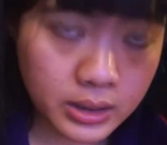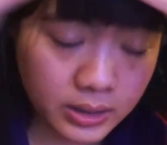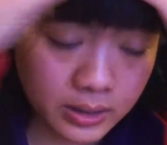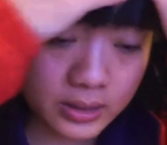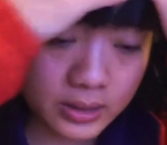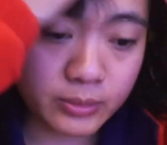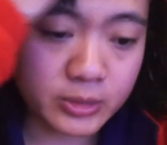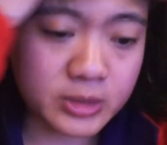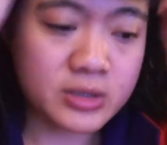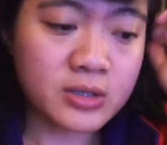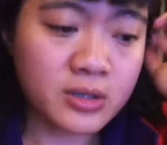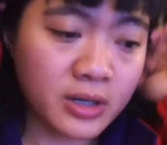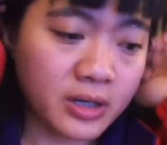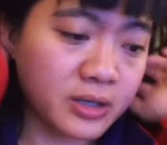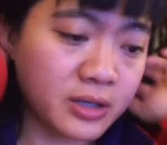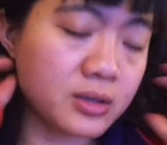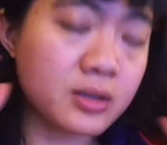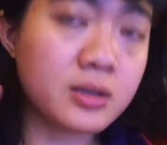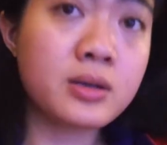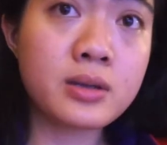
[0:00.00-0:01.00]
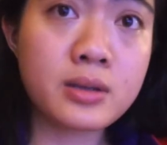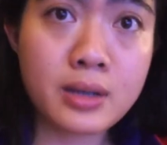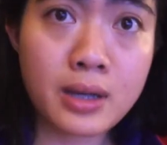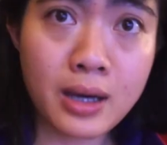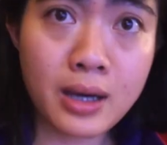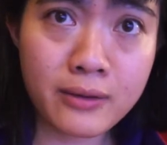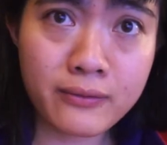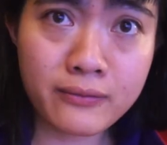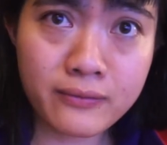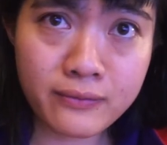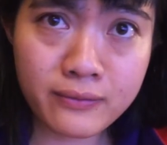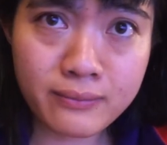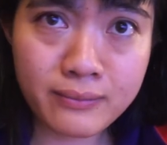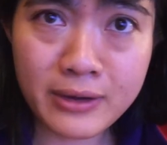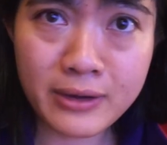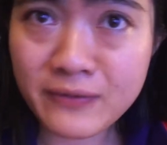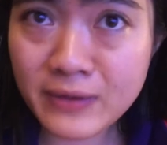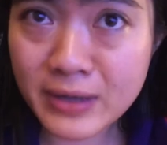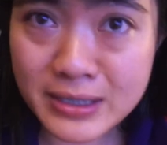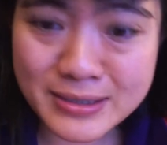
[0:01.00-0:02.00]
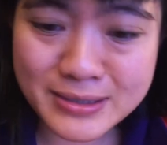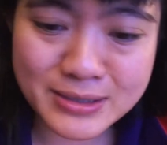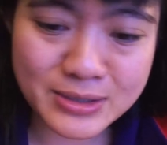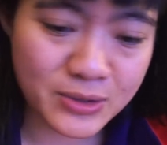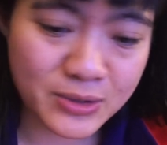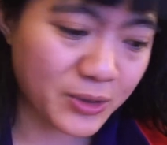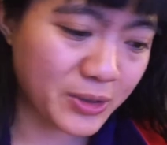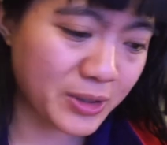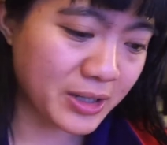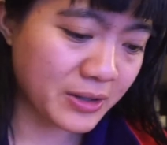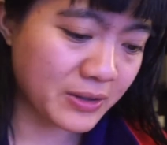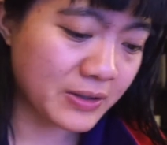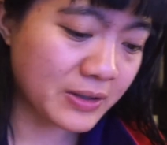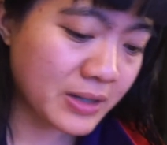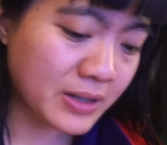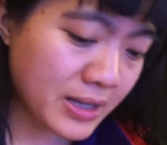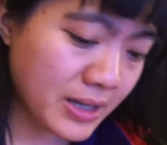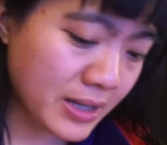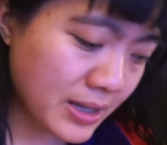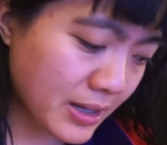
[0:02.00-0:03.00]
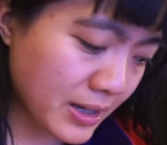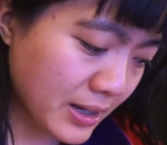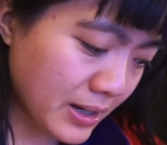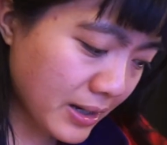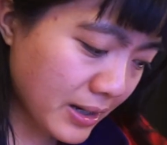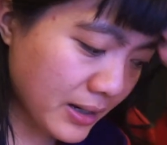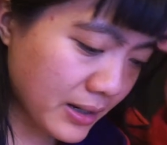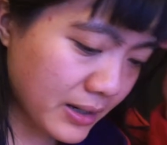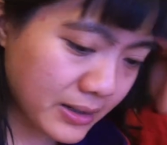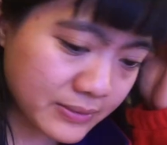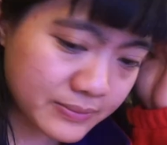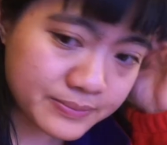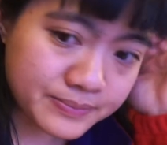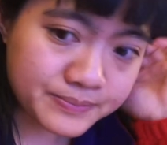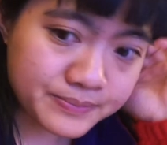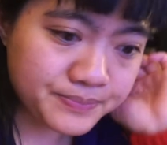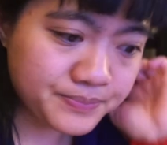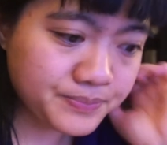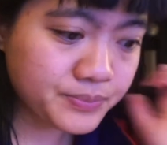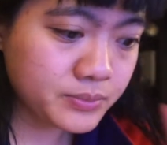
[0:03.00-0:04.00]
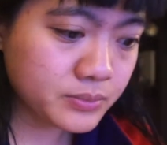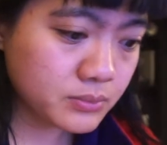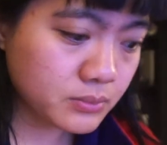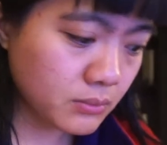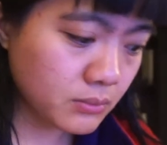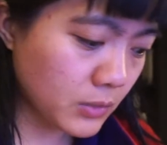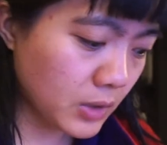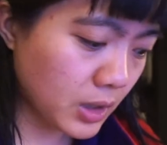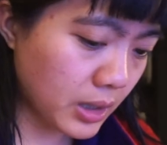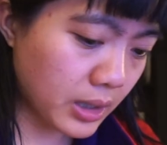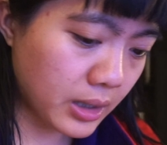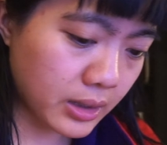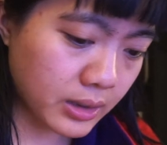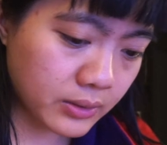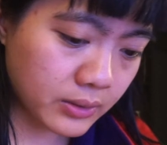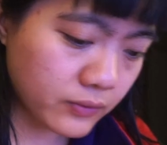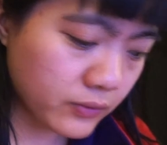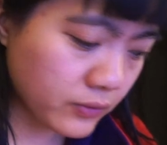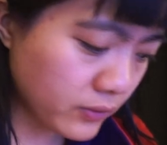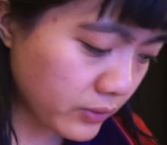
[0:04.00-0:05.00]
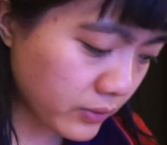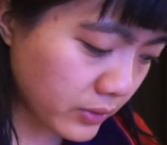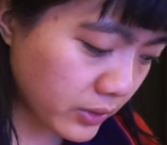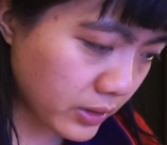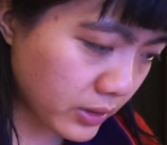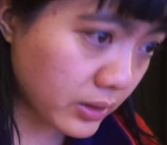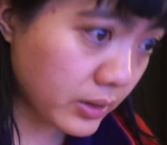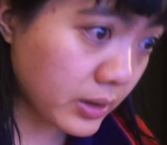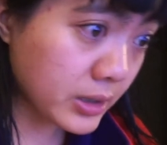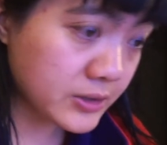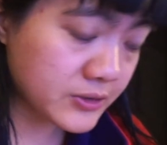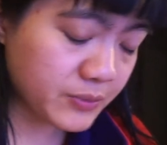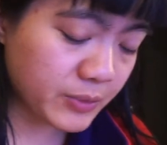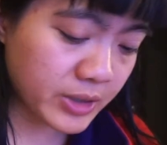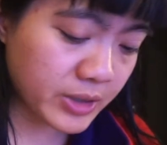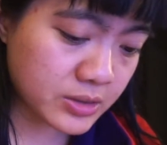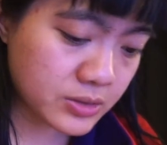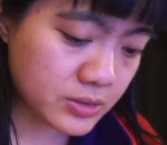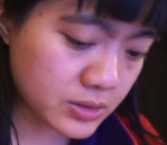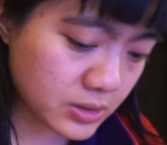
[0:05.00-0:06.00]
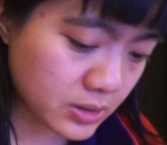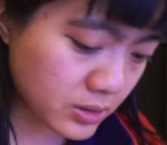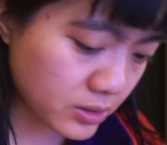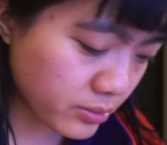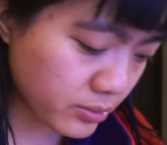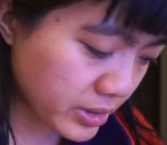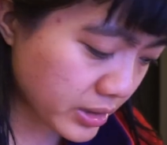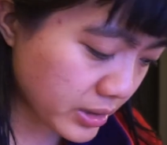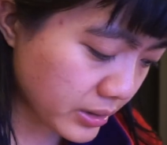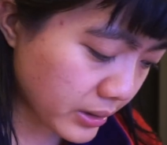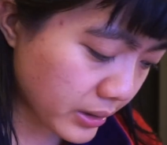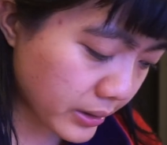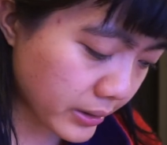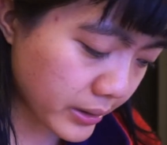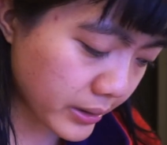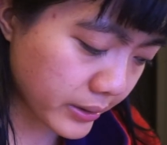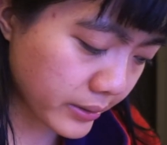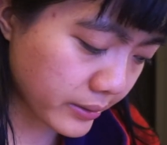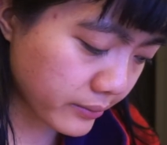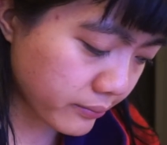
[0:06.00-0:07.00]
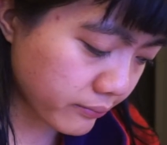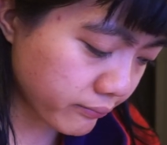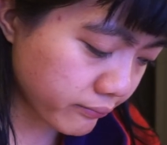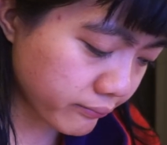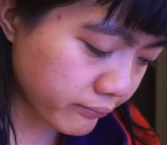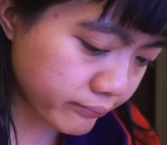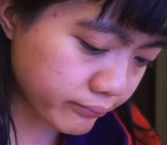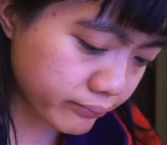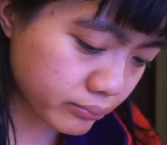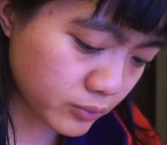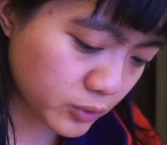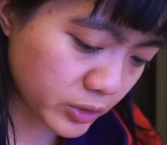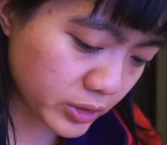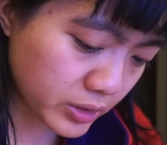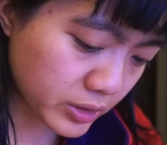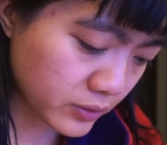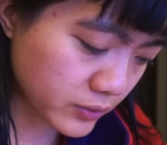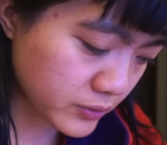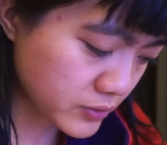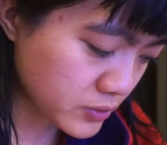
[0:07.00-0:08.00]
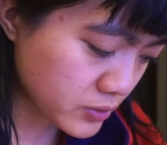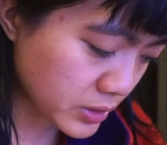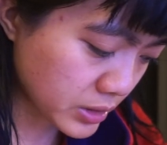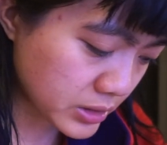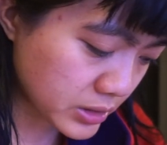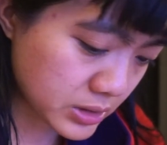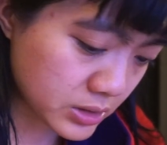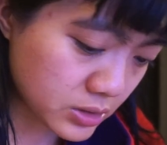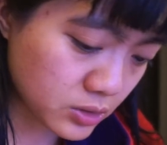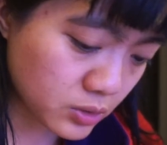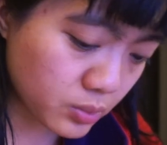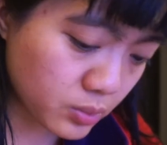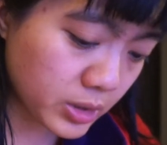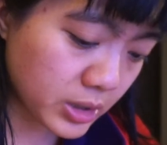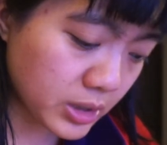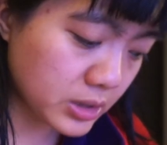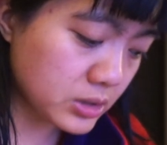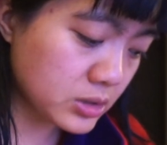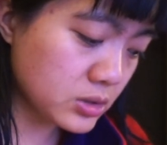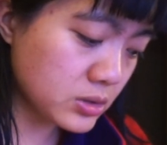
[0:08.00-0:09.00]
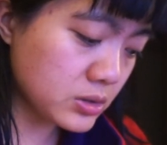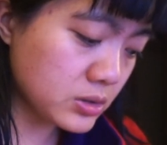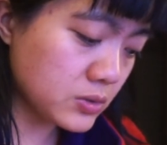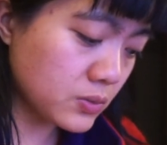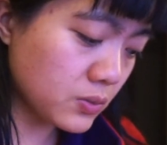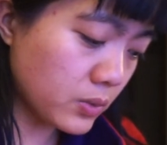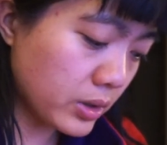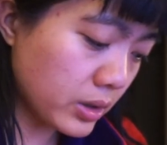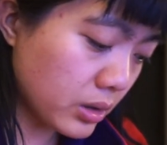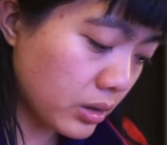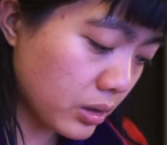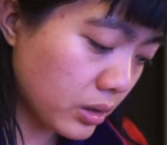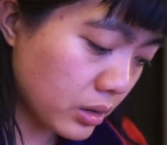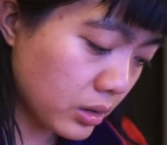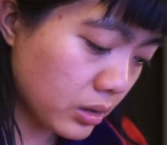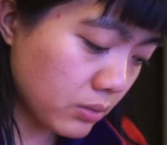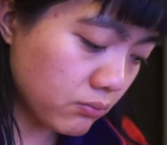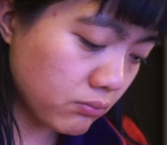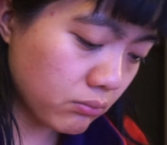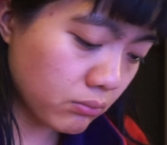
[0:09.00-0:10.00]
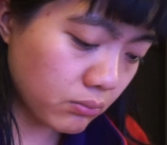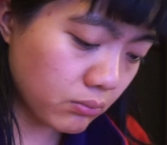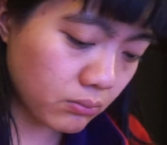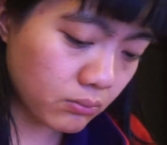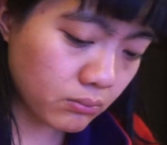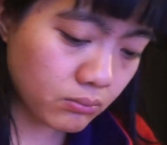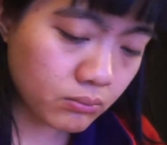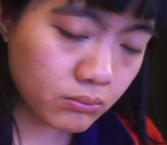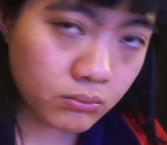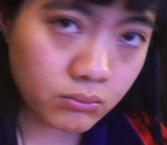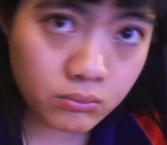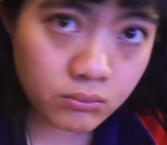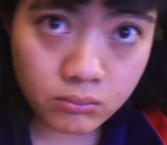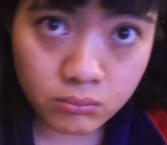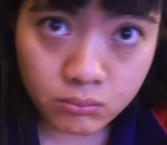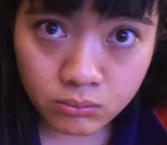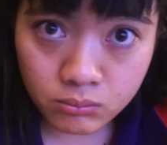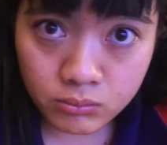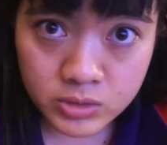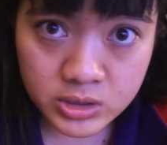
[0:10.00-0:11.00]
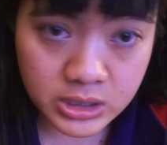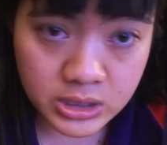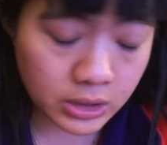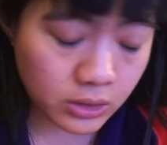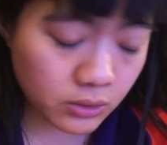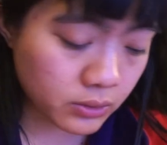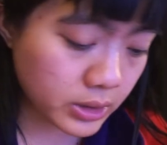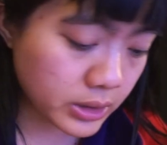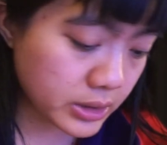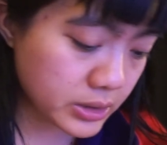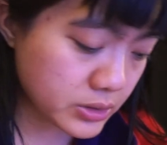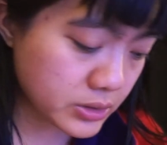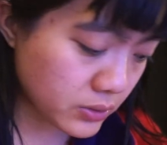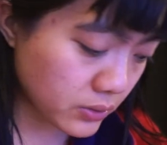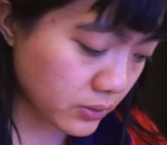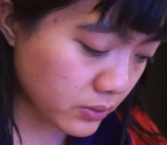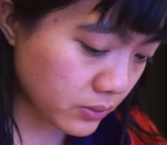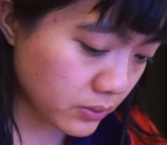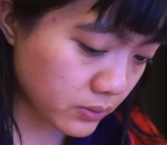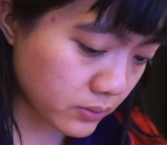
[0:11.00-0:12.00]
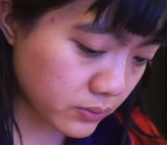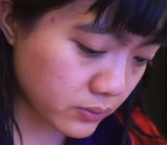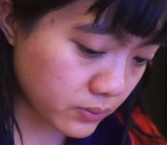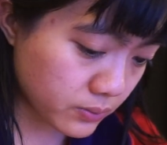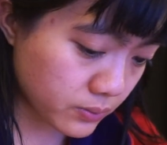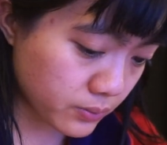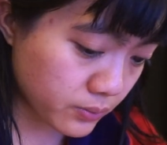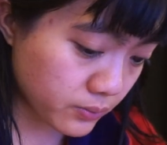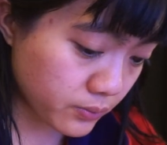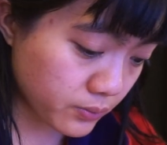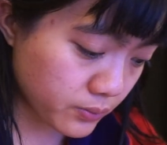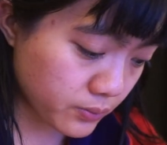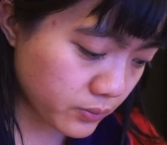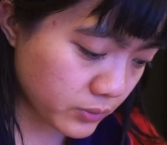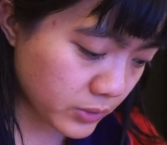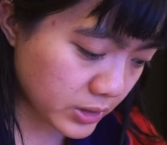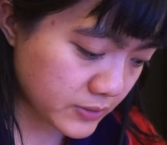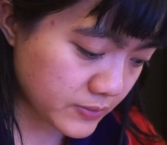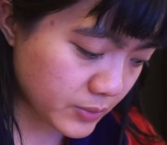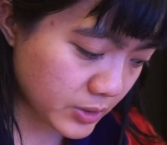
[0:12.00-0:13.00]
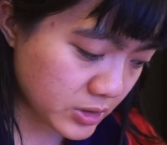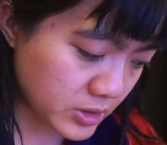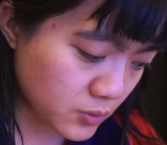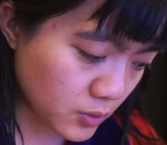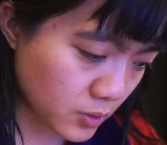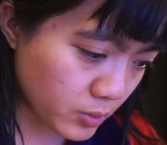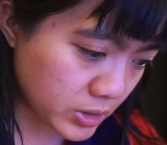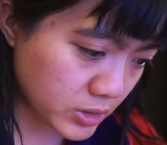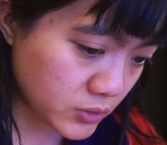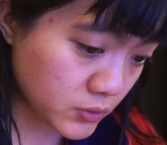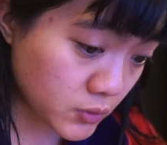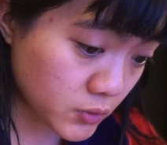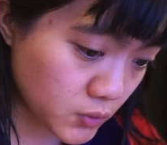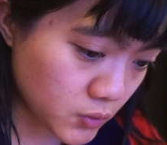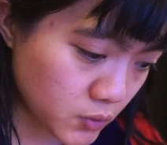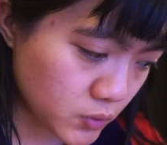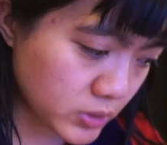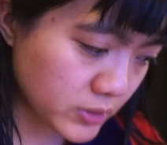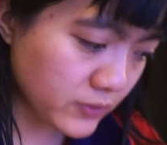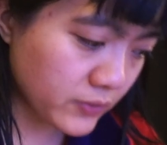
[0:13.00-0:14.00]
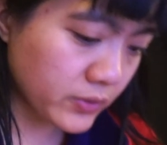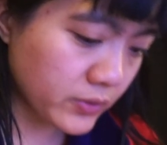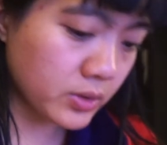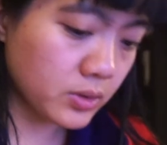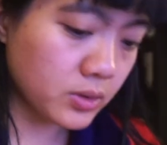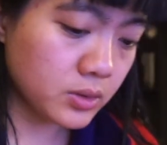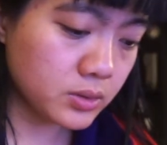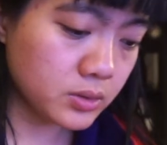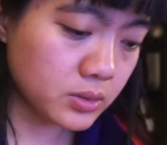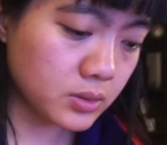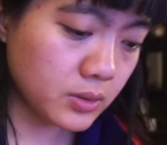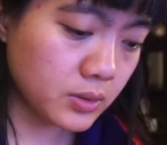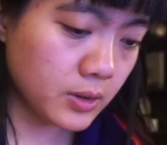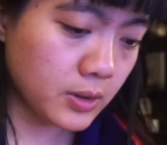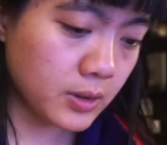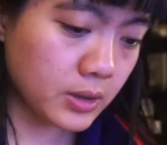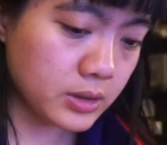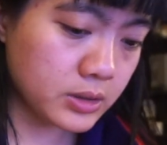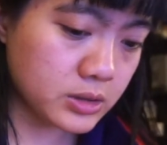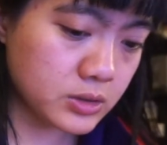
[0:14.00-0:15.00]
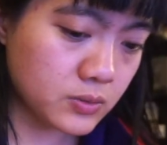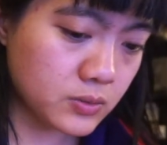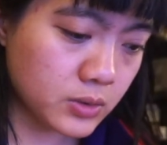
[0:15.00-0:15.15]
let me try and have my face on here um, and the next page is gonna be like one of those transition pages with scenery so next page won't be too difficult I just